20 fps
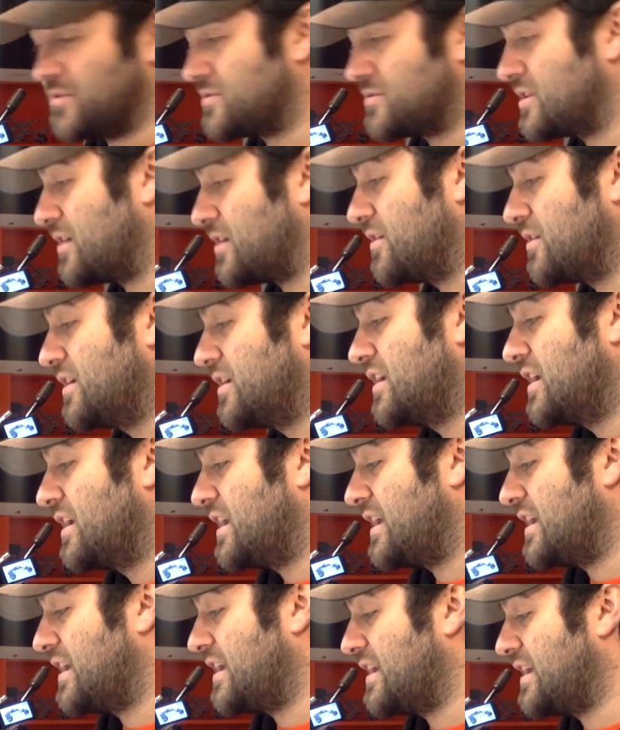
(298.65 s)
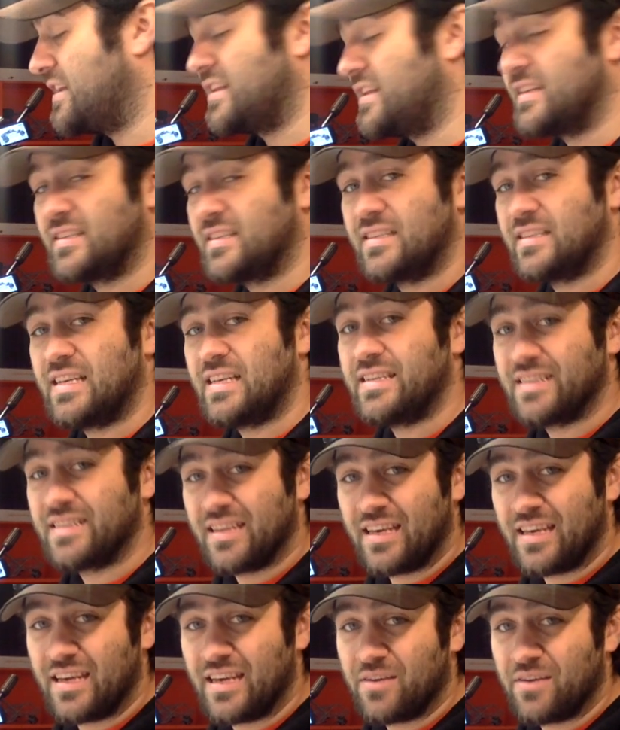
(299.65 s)
So, and this is
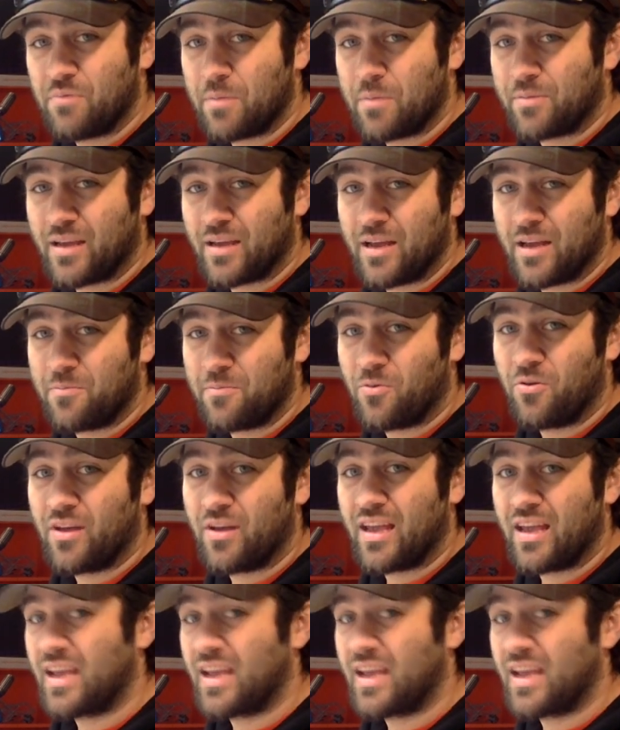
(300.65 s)
easily replicatable,